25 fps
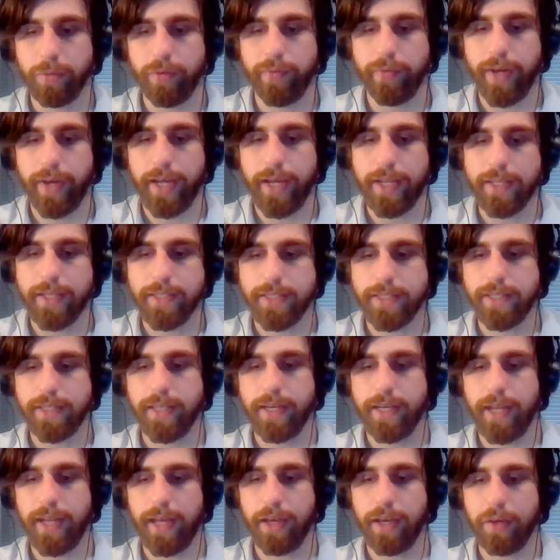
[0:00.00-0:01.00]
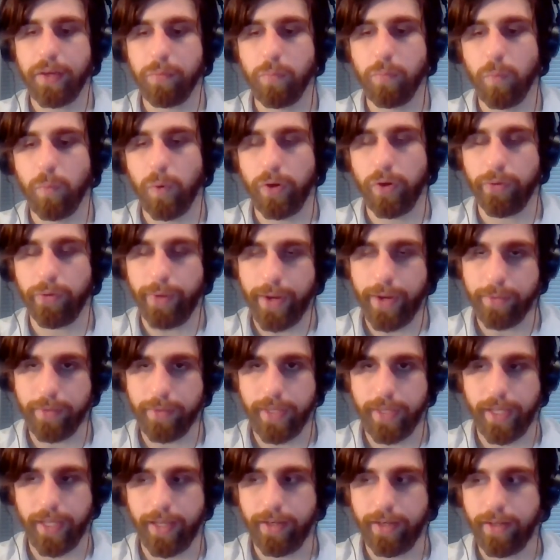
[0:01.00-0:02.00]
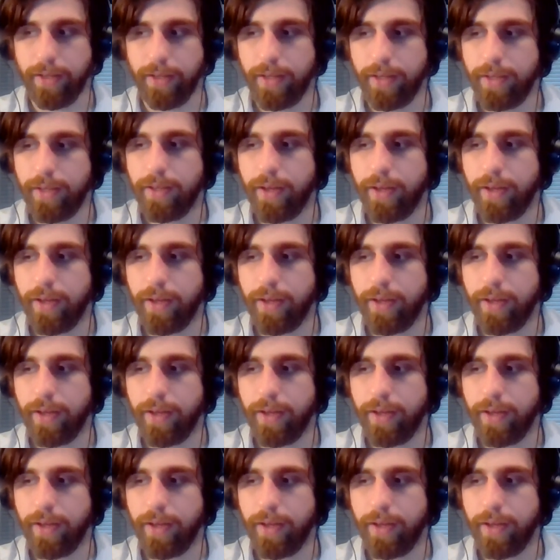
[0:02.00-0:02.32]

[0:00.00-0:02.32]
provides the neg more ground than